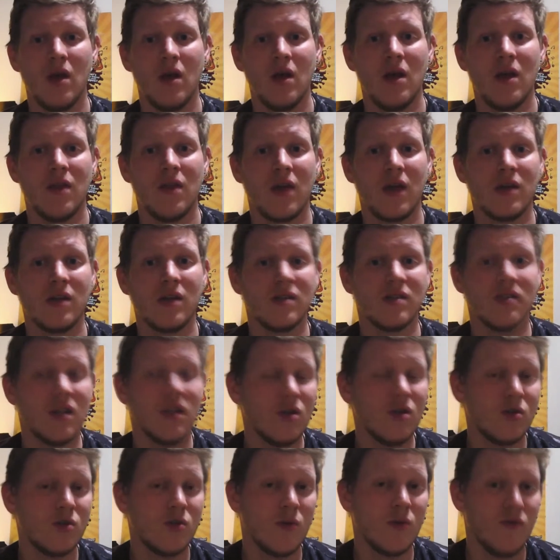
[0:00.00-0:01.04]
they continued
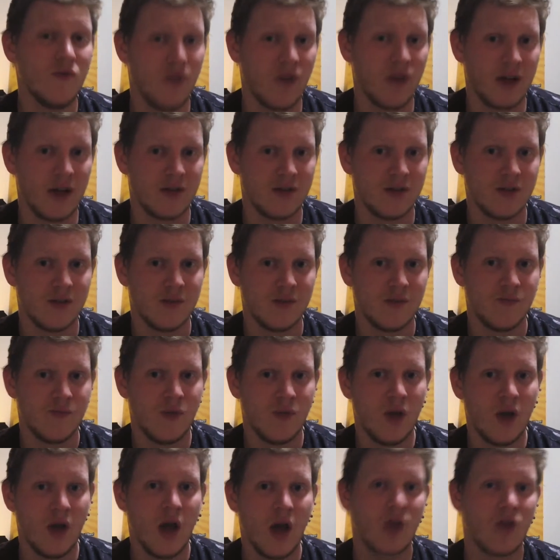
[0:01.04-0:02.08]
to invest
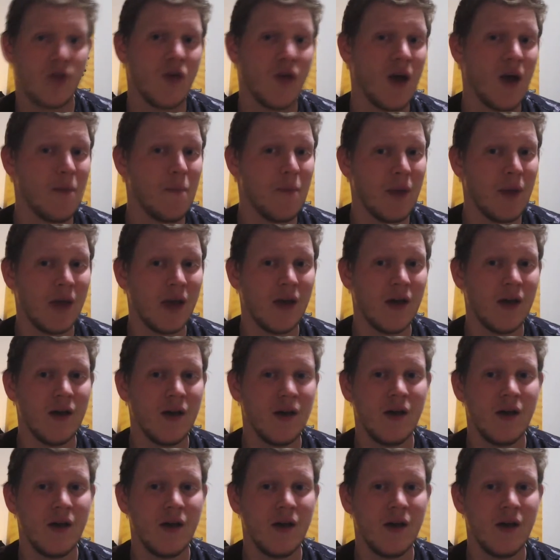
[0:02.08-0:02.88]
and create a bigger,